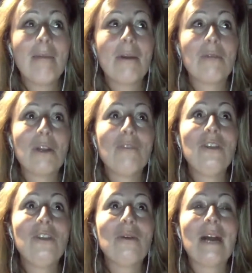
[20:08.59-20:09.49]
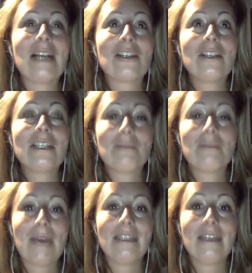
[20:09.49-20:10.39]
but what if you actually
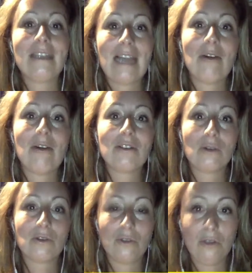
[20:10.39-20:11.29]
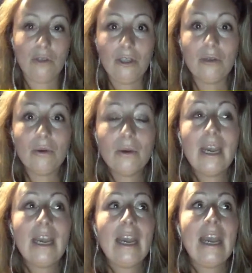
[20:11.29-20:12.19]
expand that allowance also to
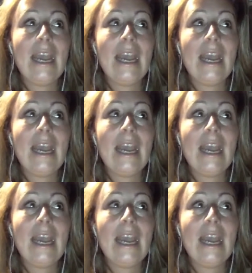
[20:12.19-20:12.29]
you?